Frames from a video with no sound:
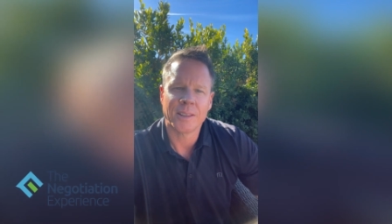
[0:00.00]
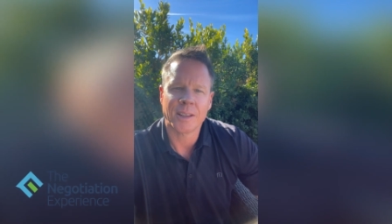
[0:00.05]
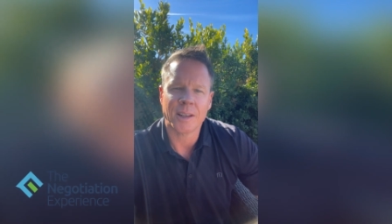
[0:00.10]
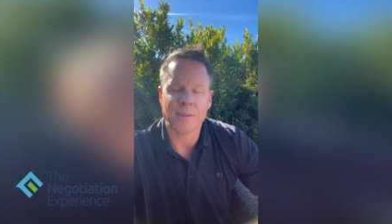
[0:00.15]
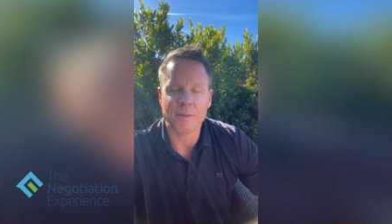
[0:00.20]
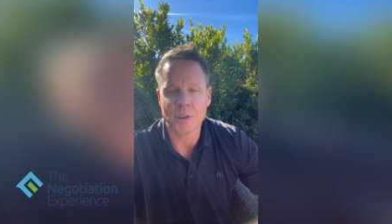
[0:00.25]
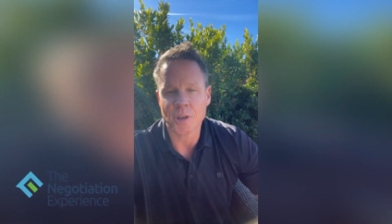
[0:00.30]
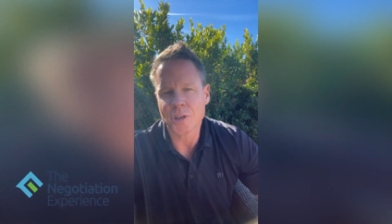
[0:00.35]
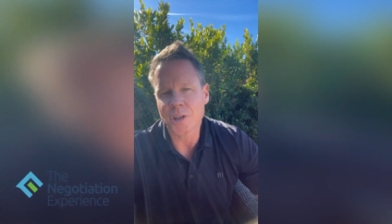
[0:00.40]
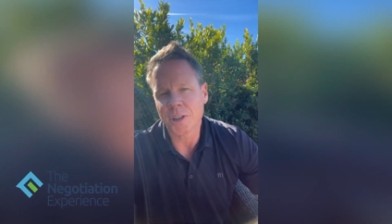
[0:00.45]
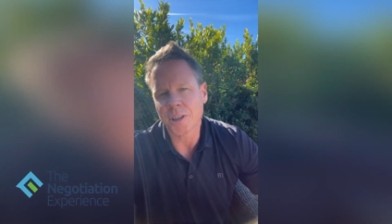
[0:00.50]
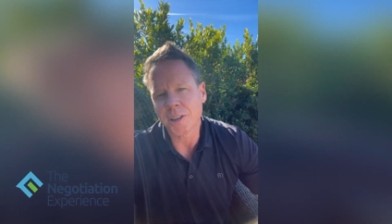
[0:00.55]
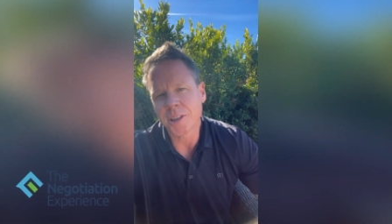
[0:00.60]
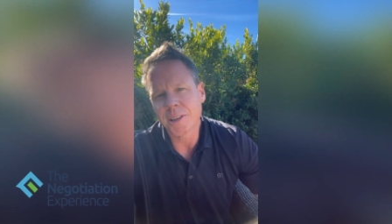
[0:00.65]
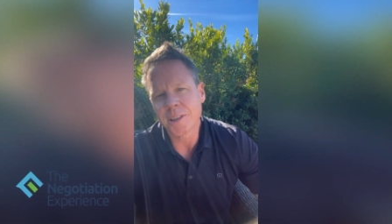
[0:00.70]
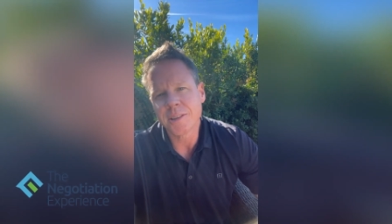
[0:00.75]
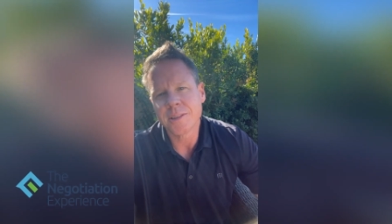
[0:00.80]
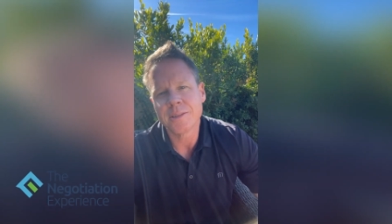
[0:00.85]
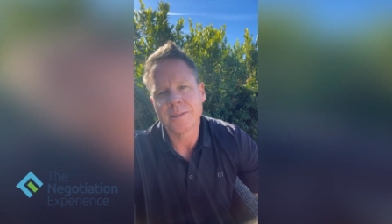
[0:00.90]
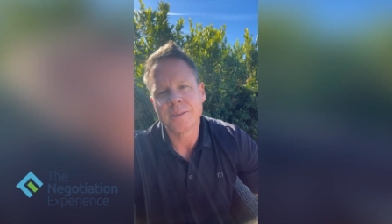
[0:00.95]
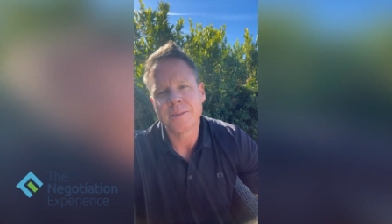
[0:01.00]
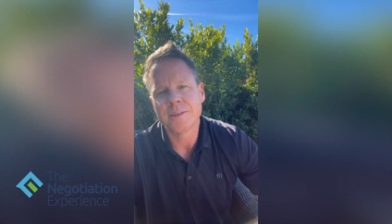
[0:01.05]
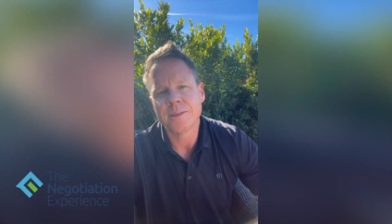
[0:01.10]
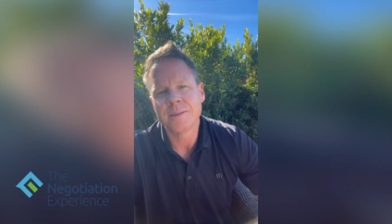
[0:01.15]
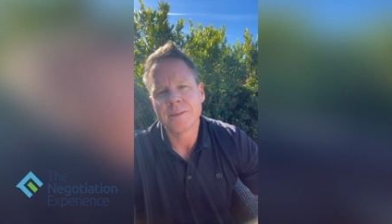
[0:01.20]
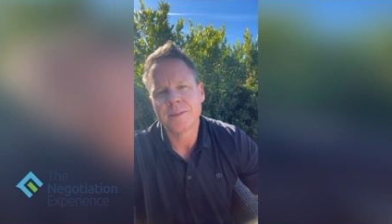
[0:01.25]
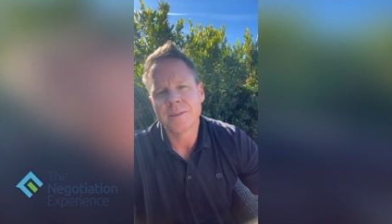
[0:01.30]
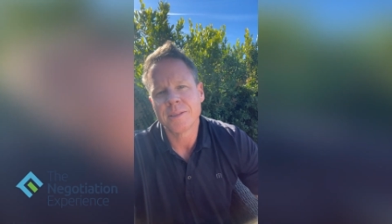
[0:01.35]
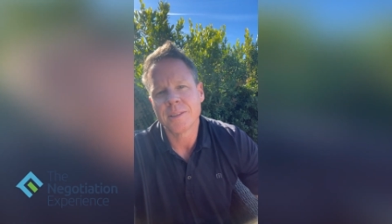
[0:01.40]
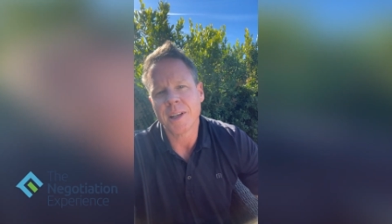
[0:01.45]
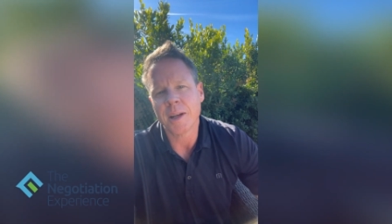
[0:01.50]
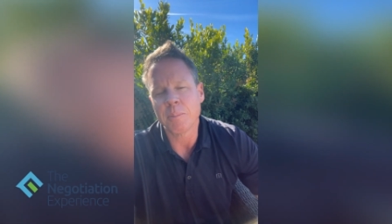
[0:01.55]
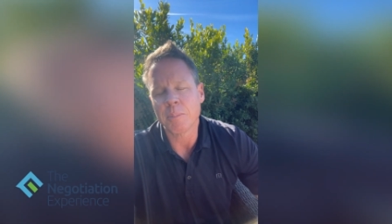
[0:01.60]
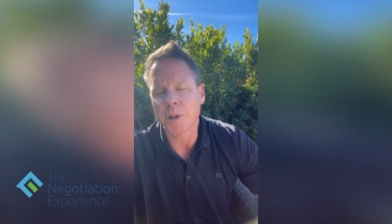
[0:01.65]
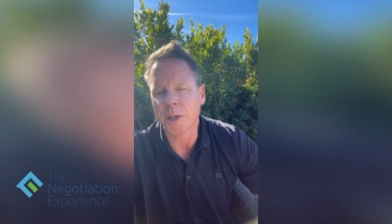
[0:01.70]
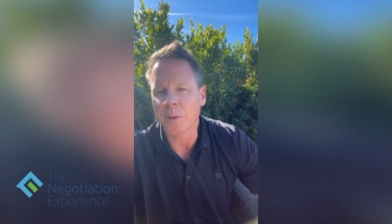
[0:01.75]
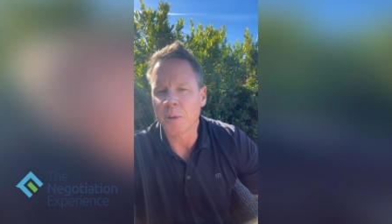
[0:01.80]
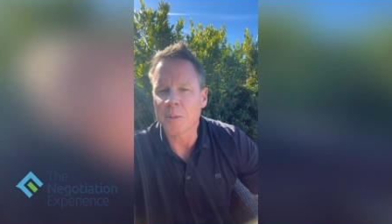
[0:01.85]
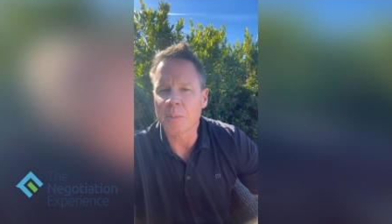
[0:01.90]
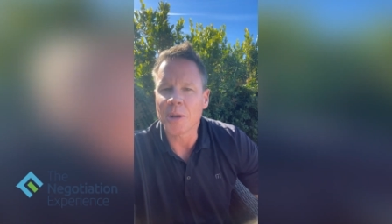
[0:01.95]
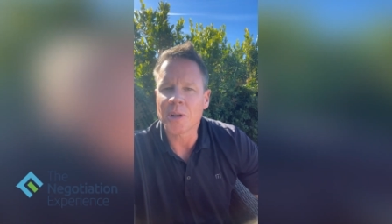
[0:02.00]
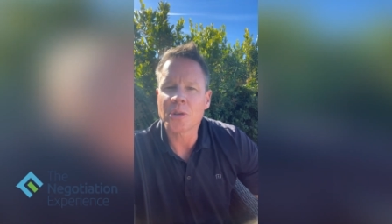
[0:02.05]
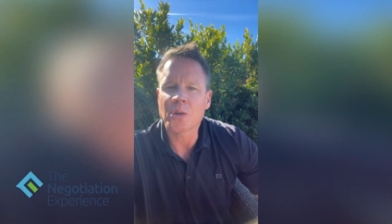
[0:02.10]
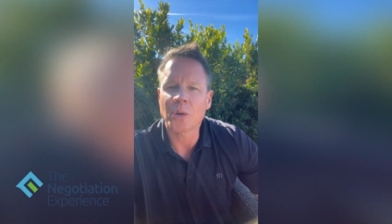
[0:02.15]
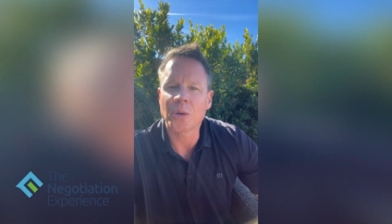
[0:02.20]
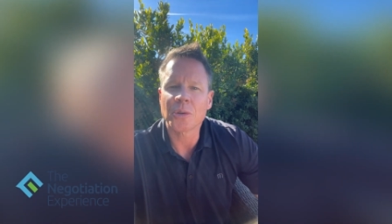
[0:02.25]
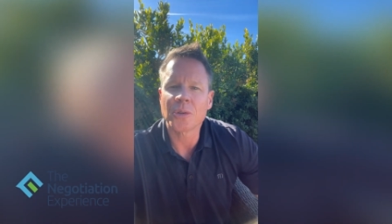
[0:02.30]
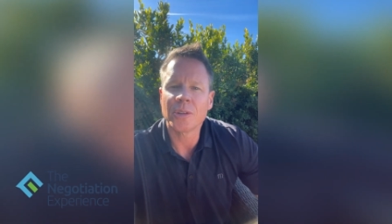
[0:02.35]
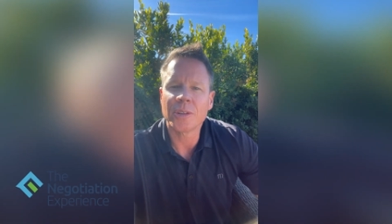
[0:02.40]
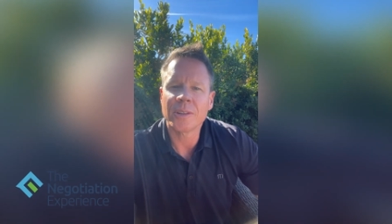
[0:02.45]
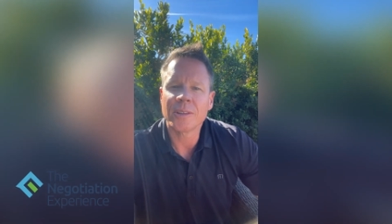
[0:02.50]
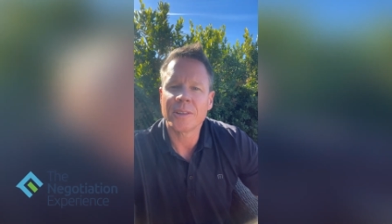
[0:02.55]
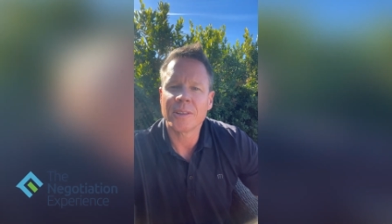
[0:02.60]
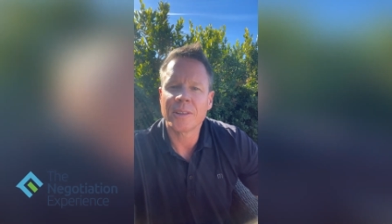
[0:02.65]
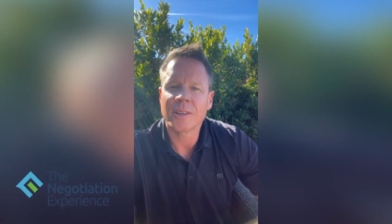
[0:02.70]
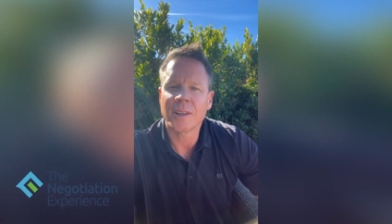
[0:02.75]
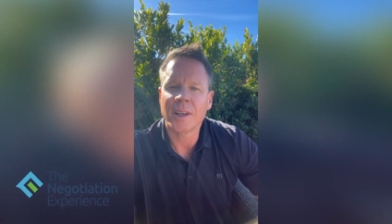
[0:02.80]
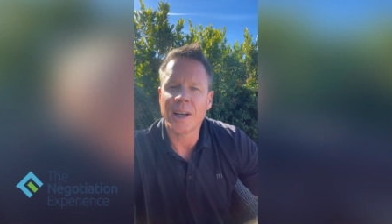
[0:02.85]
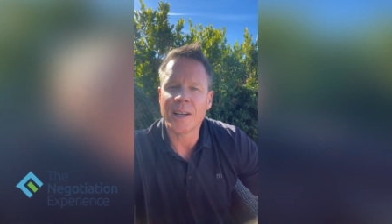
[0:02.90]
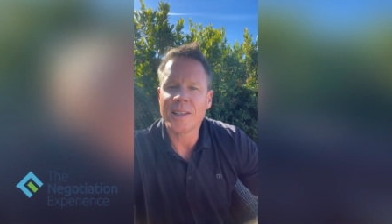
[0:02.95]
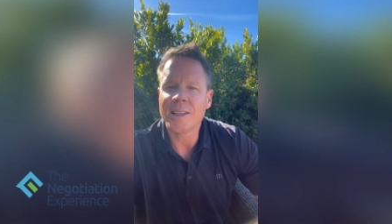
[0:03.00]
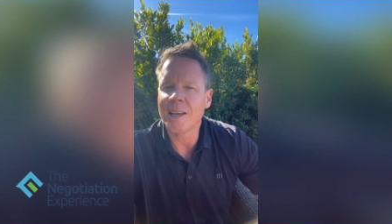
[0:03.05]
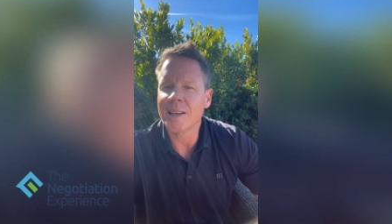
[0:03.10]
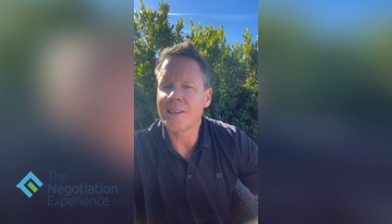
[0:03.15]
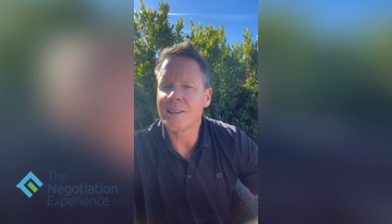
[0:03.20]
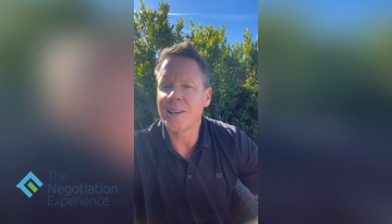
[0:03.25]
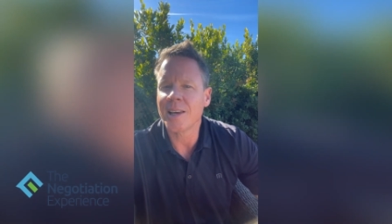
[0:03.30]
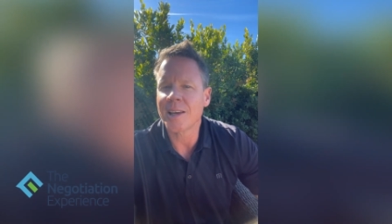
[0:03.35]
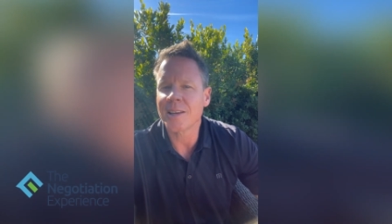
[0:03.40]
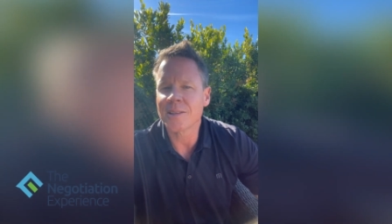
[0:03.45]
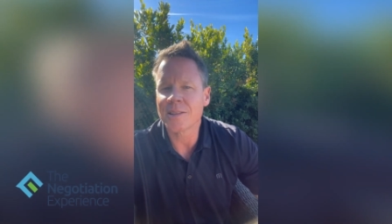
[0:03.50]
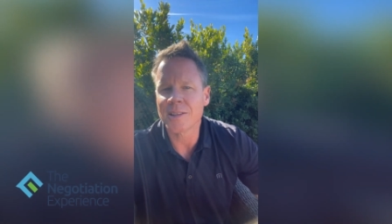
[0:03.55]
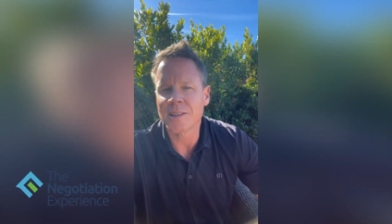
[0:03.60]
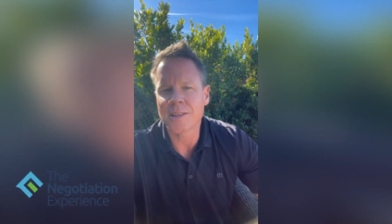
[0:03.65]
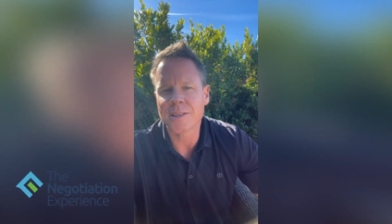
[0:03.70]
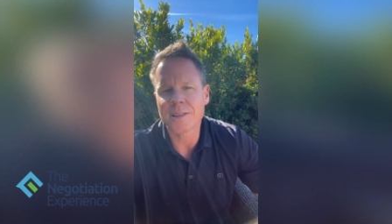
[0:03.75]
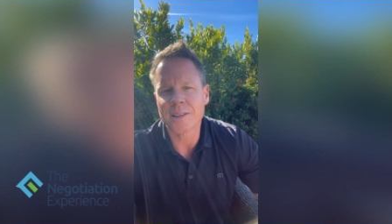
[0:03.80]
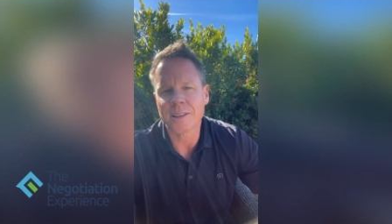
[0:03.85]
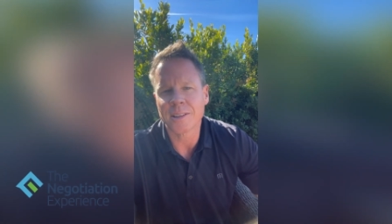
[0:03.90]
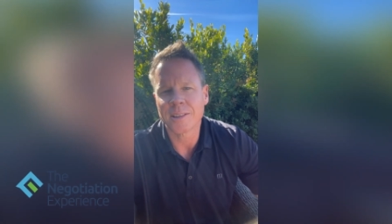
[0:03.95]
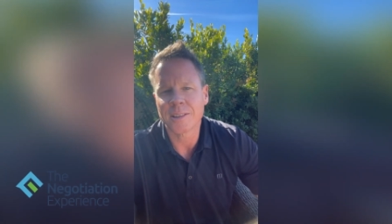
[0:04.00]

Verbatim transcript: I fish a little. I play with my children. I take siestas.